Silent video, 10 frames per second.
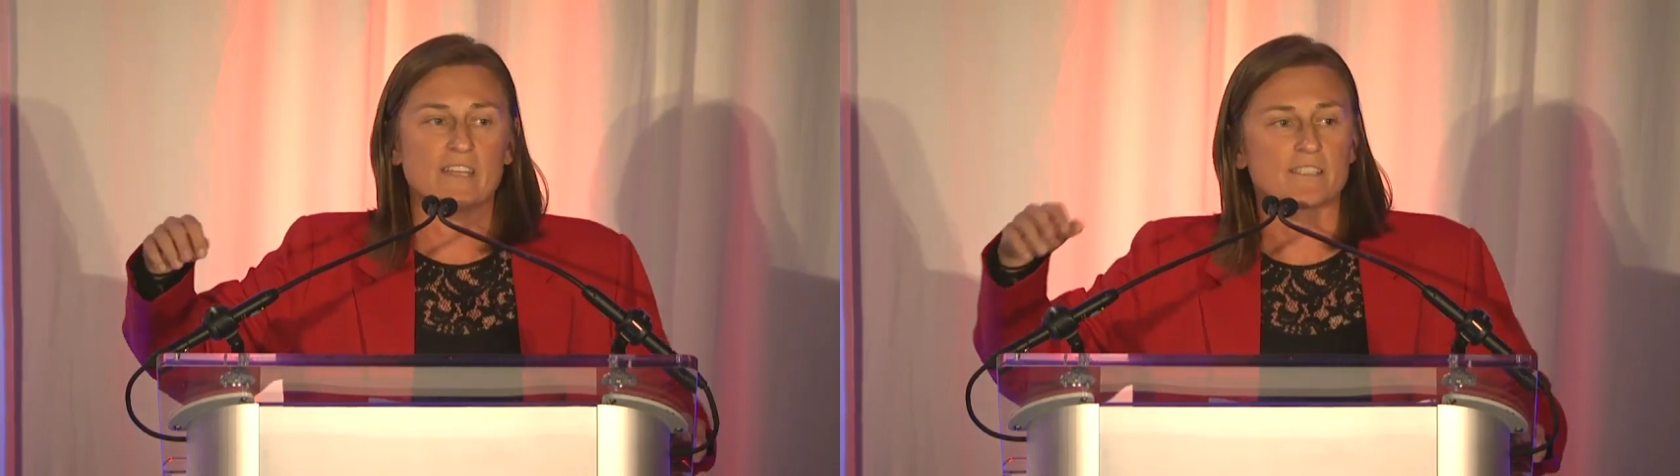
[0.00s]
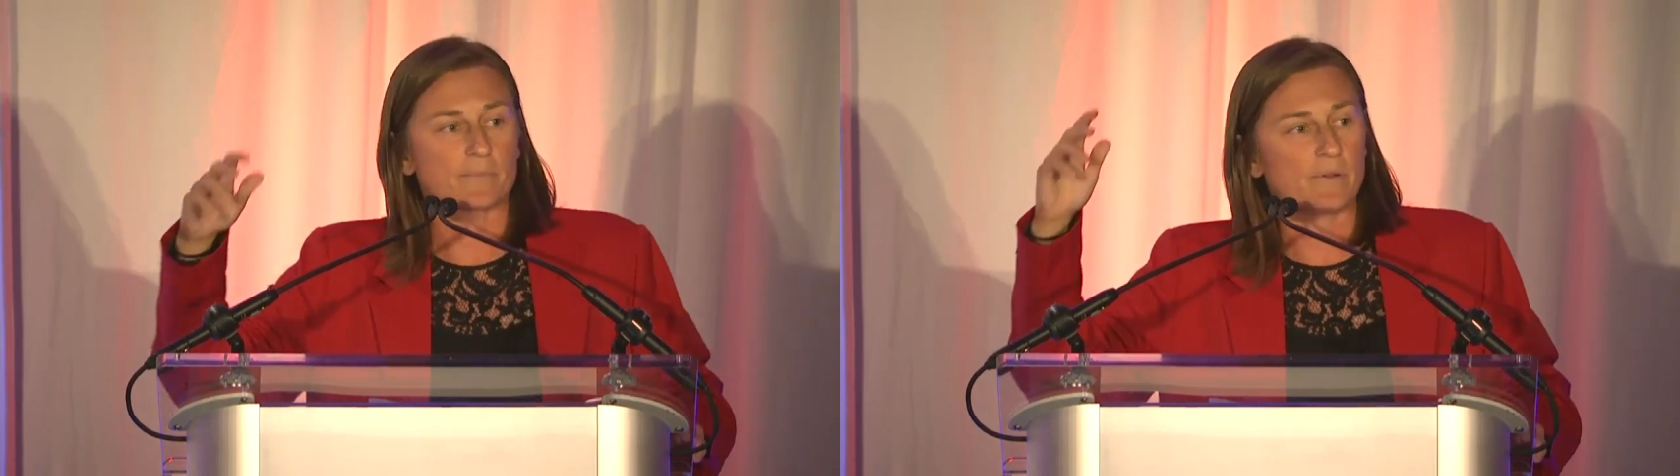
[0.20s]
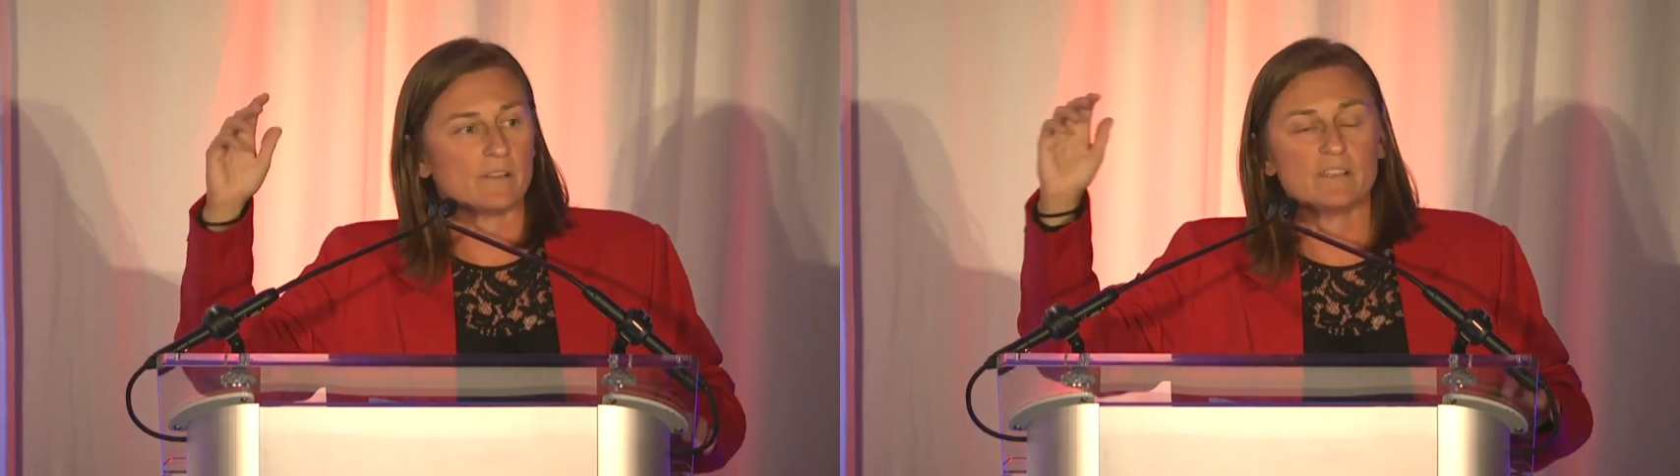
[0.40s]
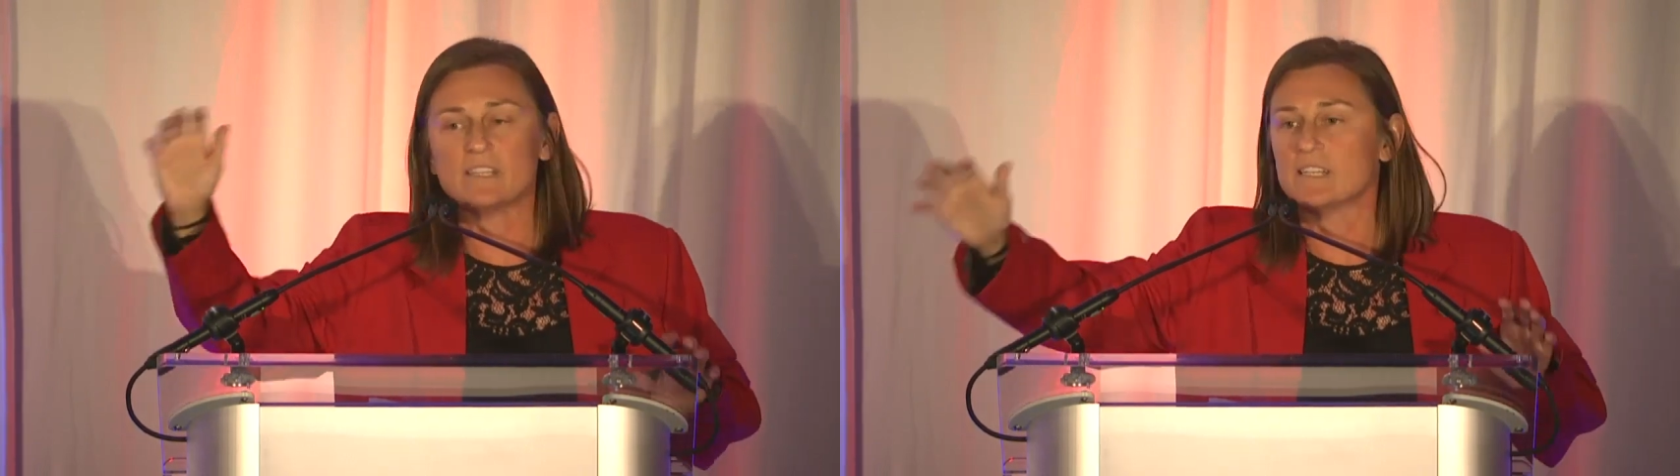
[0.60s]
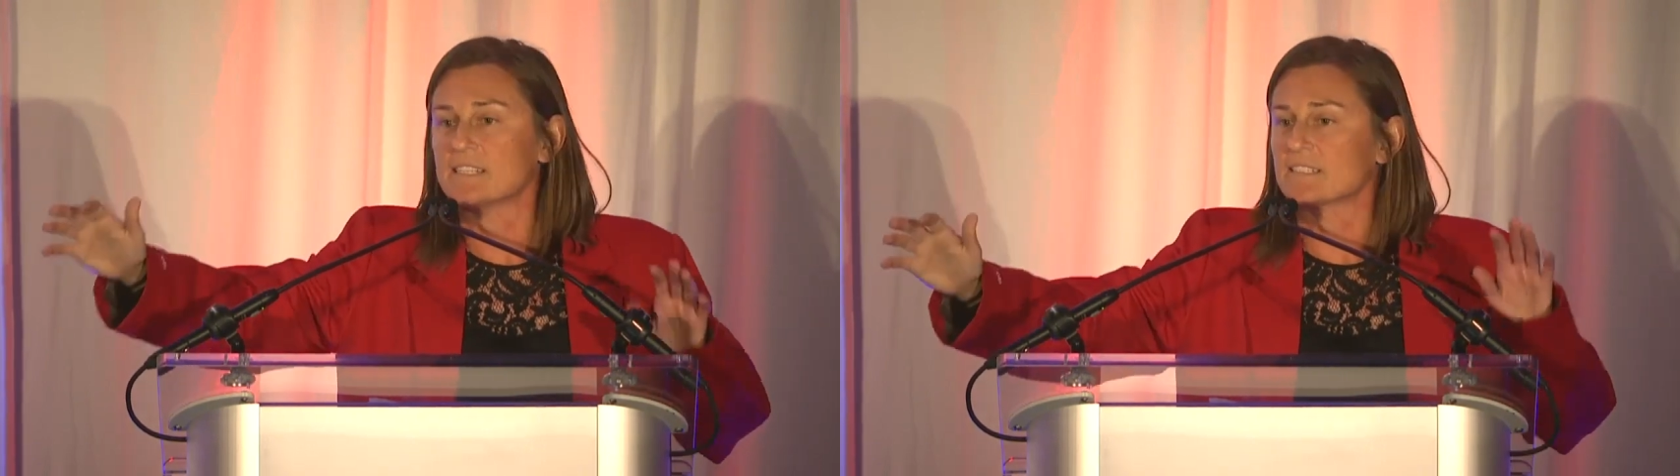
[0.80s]
it's
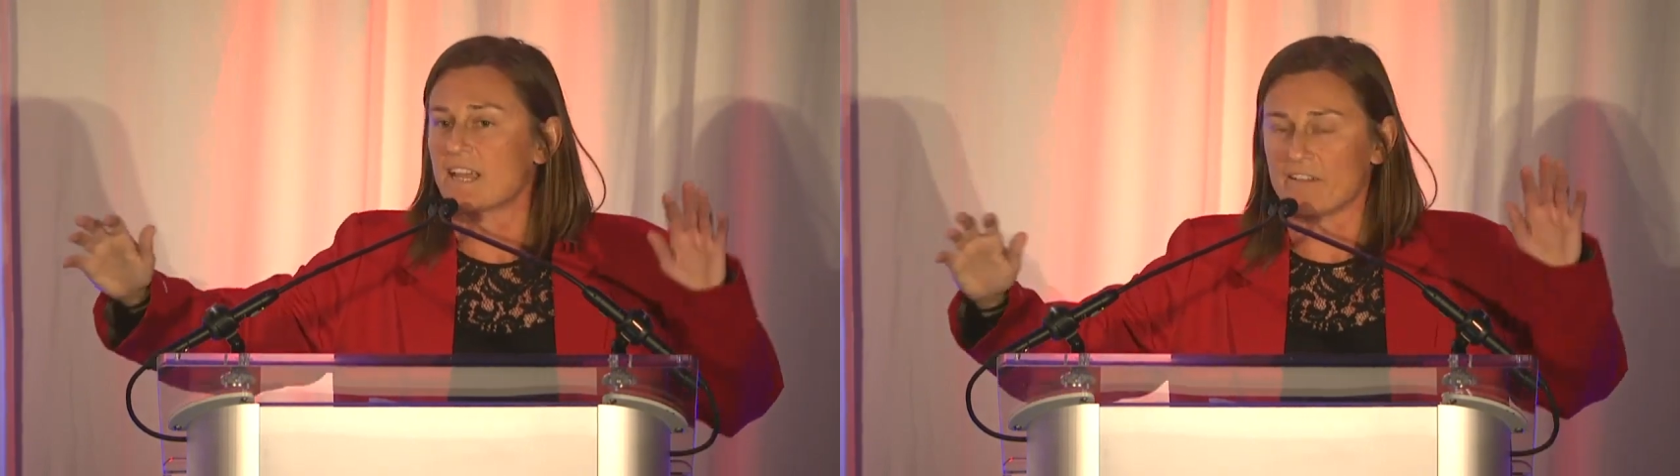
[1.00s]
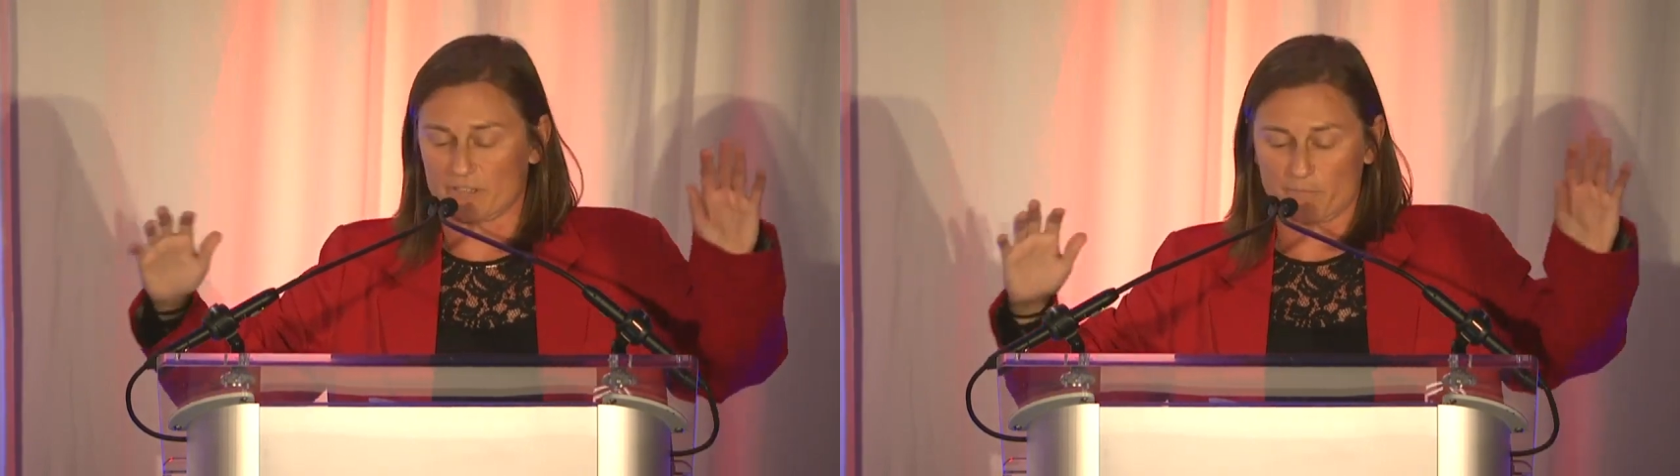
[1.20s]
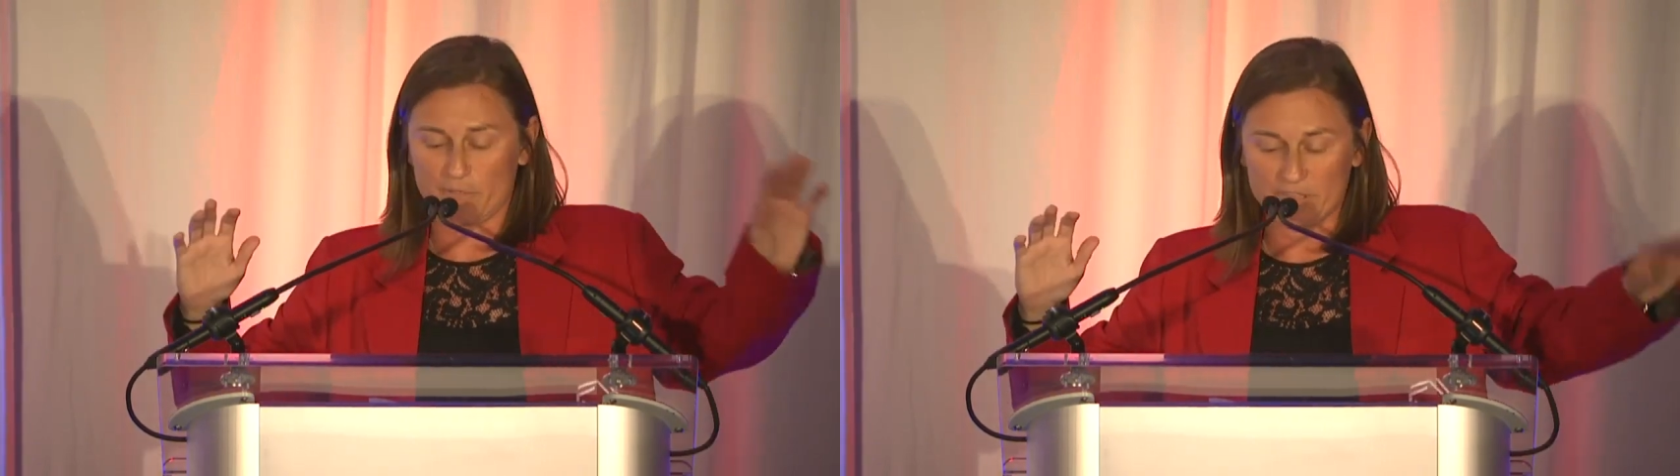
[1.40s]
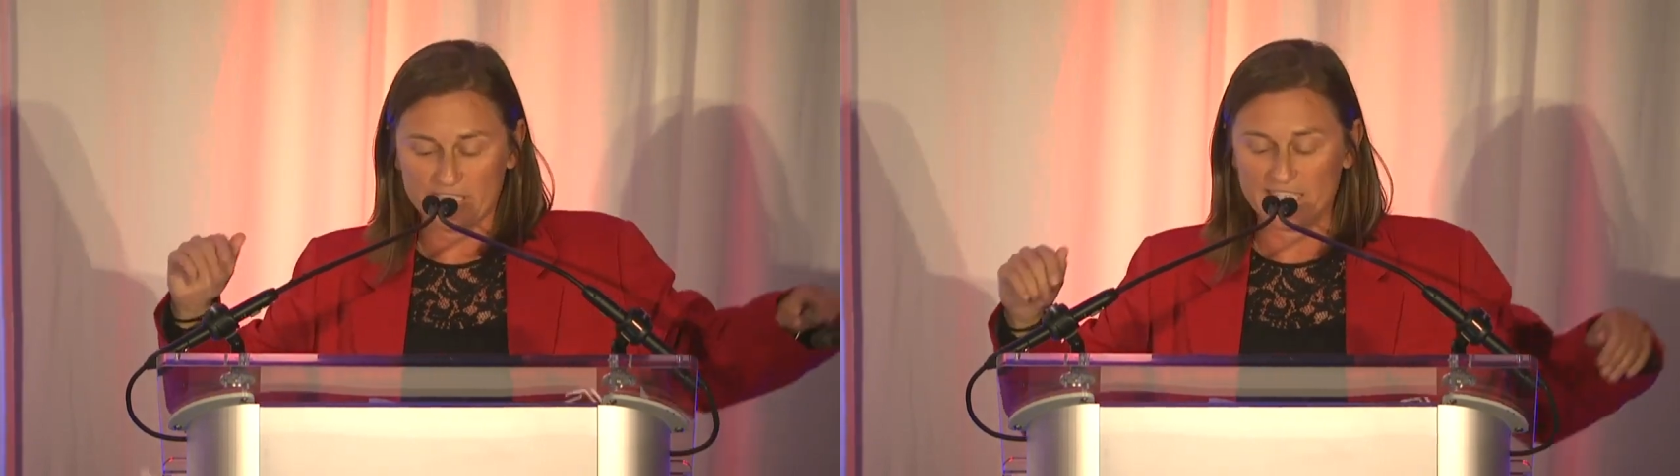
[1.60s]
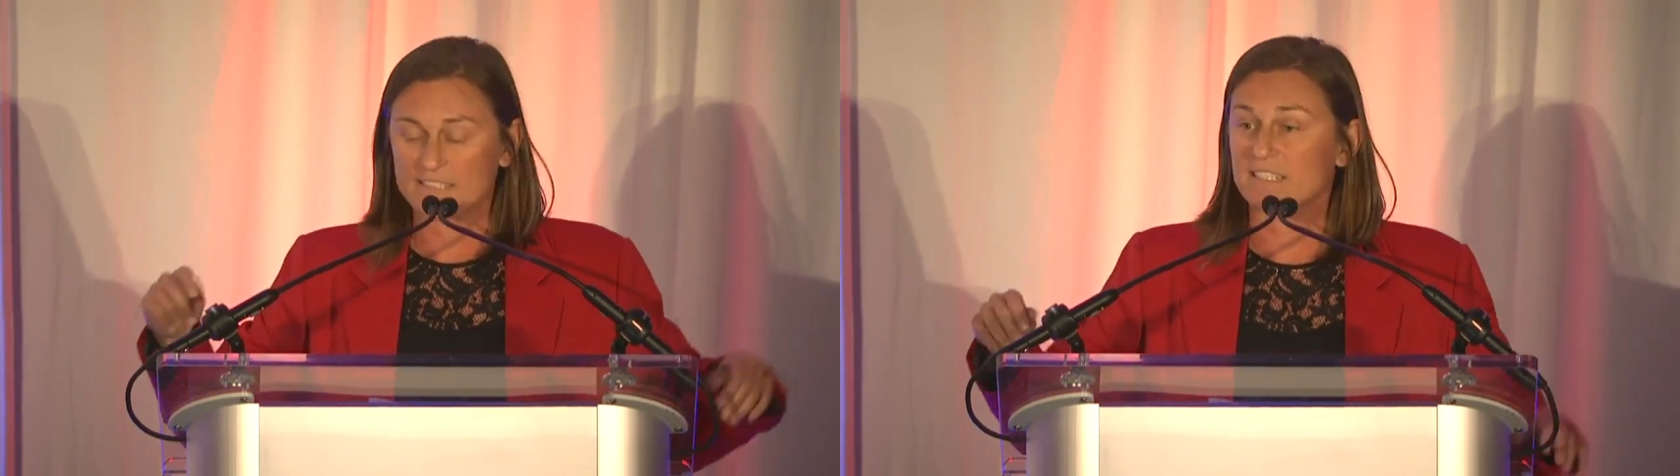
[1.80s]
police after
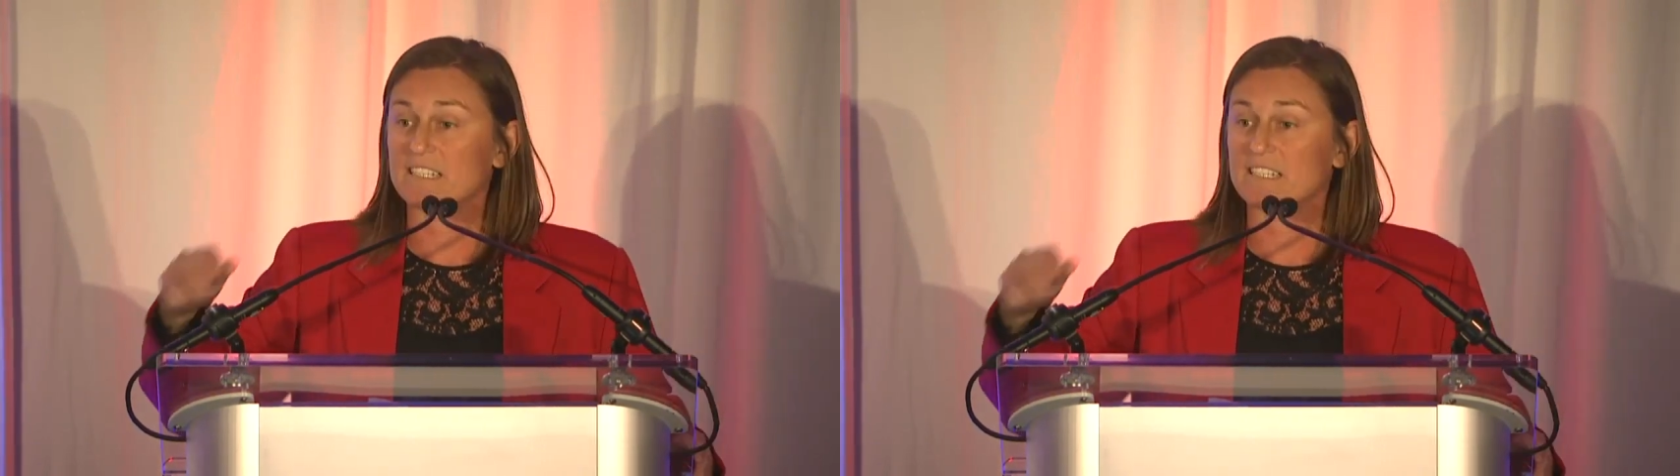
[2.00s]
police,